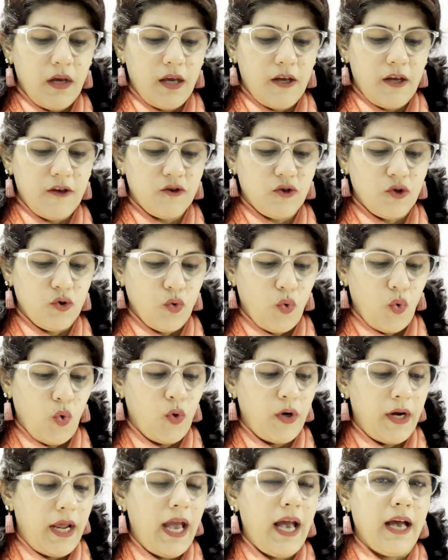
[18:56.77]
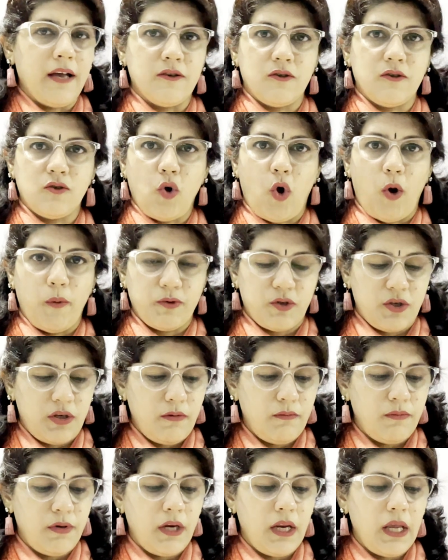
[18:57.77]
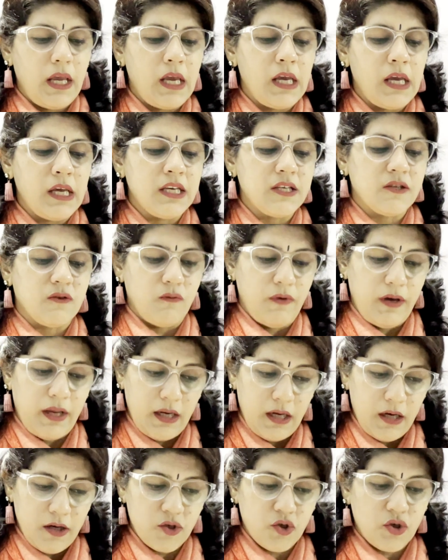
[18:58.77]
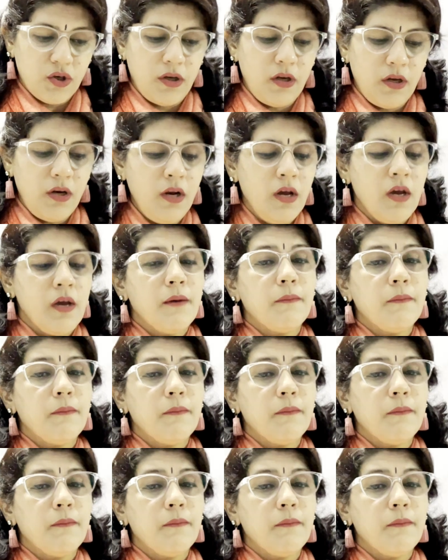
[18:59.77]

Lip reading: is known as option number A is variation,